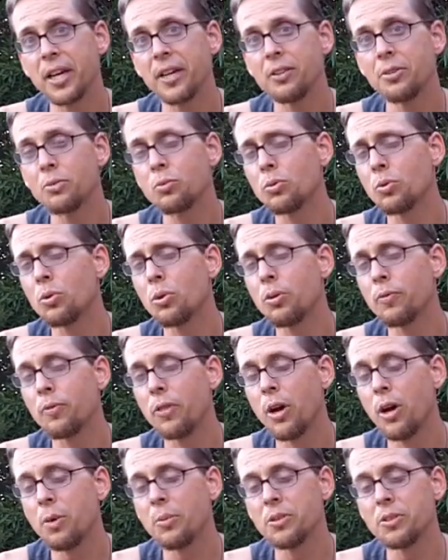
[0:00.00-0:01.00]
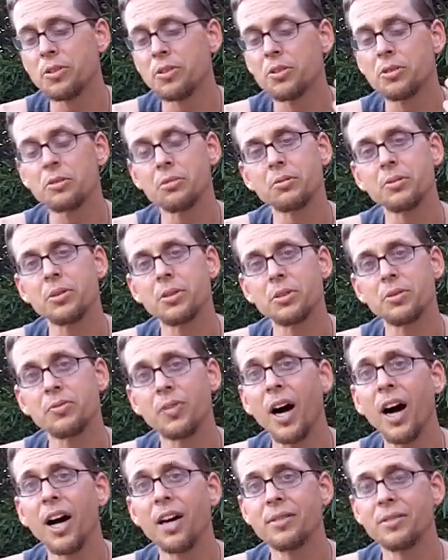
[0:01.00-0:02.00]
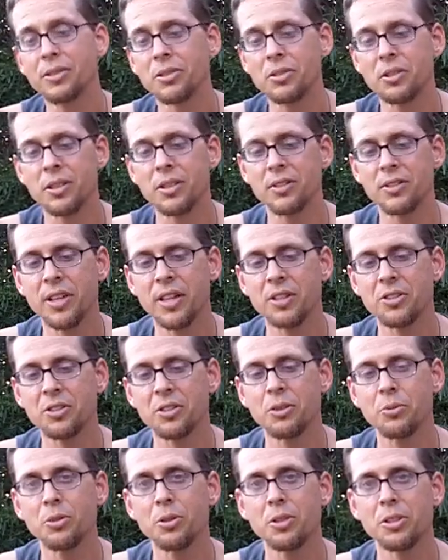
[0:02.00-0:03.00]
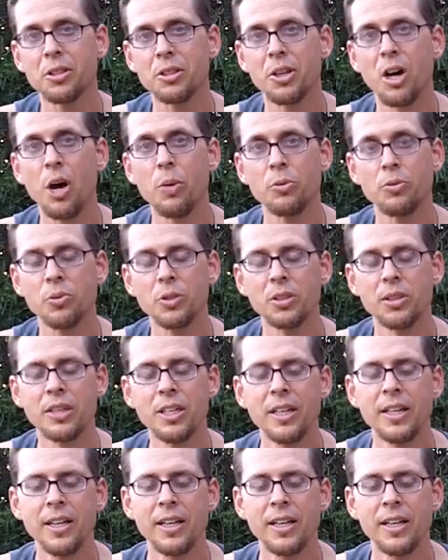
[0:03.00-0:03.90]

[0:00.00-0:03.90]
Okay, the rule of thumb is 5 is actually a really common one.